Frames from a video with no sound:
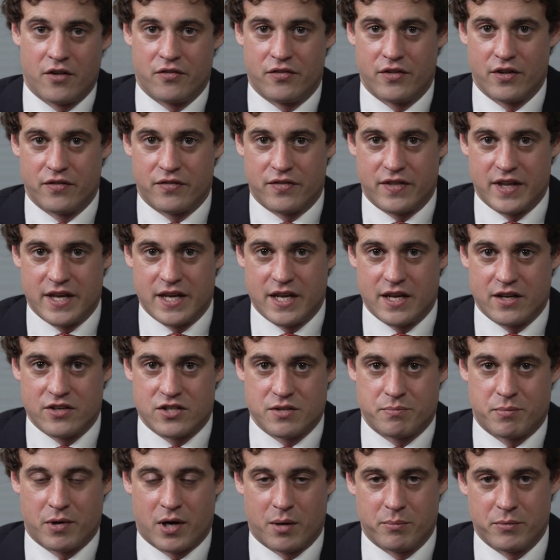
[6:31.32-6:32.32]
that the
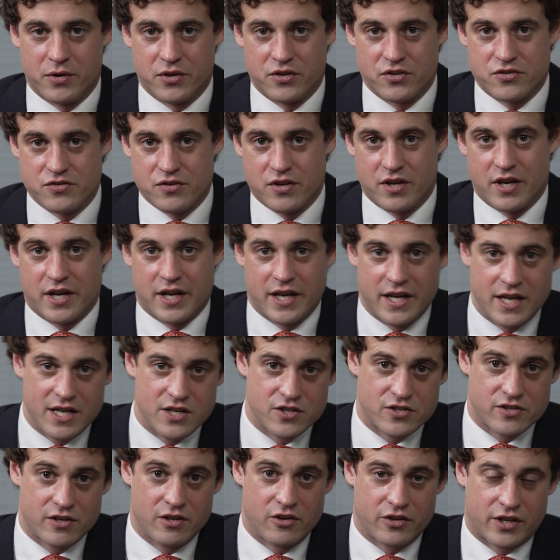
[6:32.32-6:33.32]
department
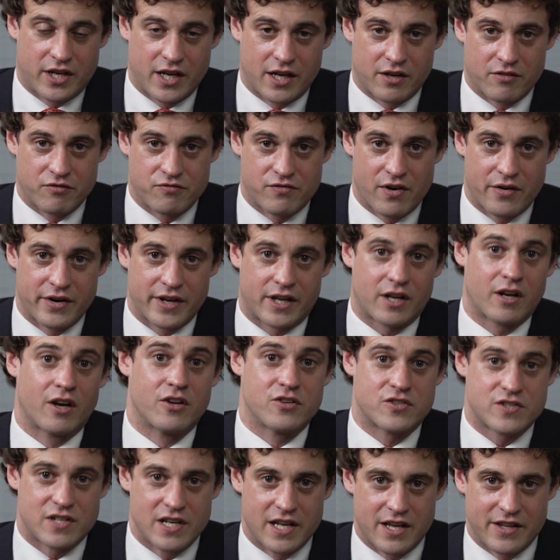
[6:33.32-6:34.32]
is looking very
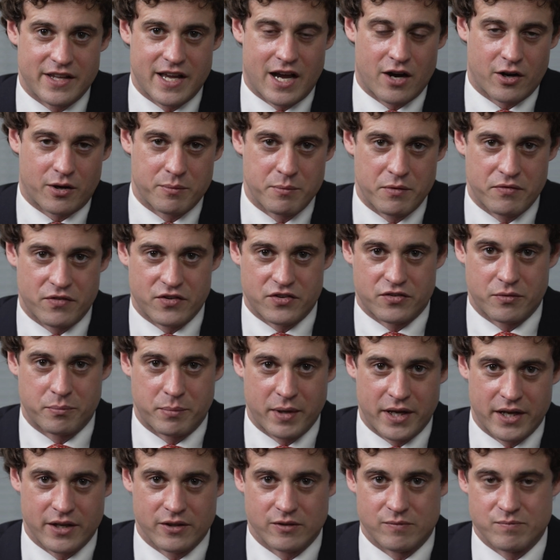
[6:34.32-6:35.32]
closely at the outcome of this
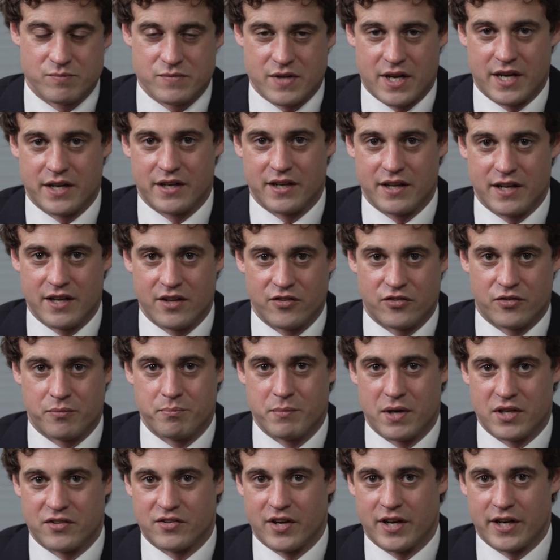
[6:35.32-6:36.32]
appeal and is
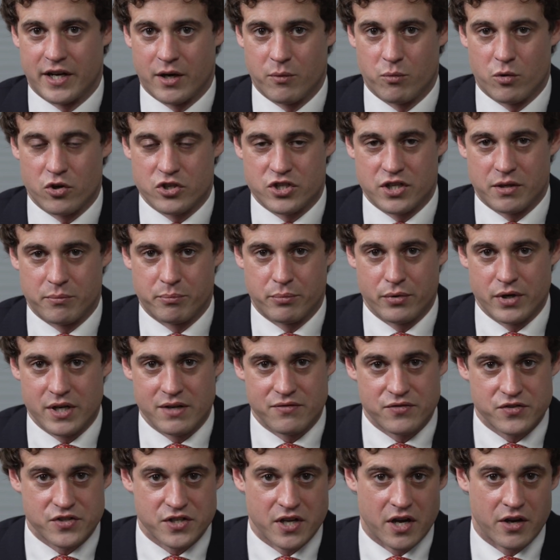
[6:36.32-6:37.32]
maintaining a watching
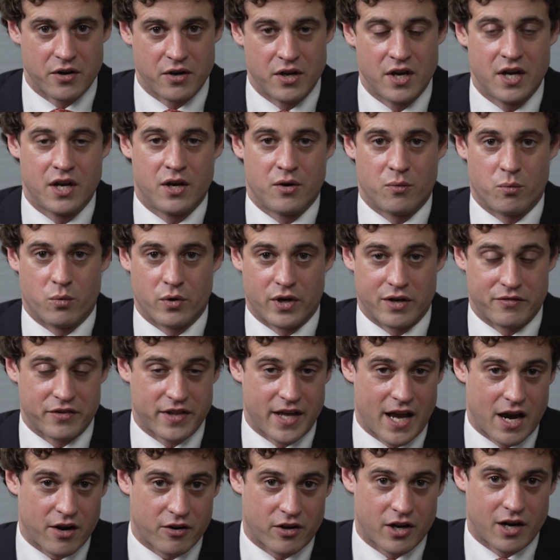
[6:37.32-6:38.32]
brief. So whatever
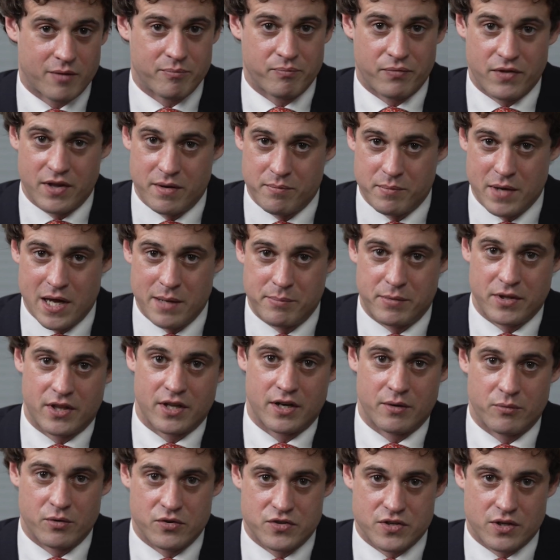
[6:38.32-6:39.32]
the outcome, it may be that
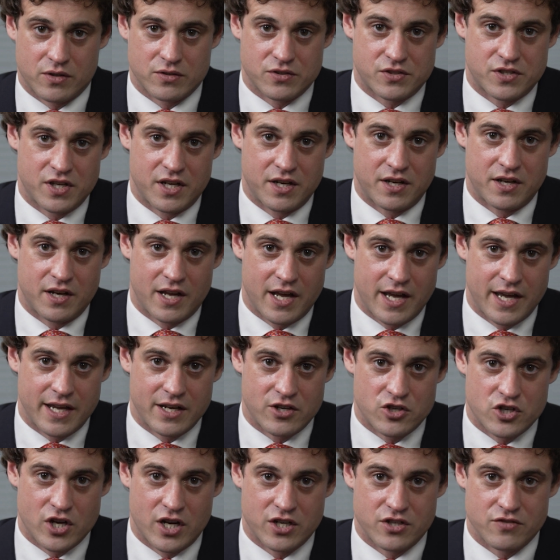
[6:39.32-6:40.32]
it results in a
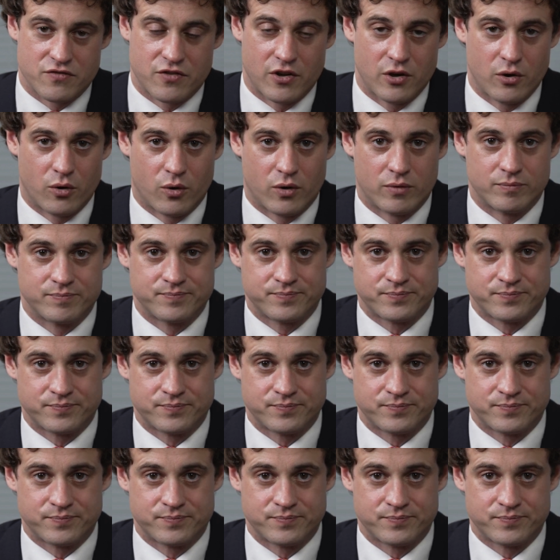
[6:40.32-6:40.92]
change of the law.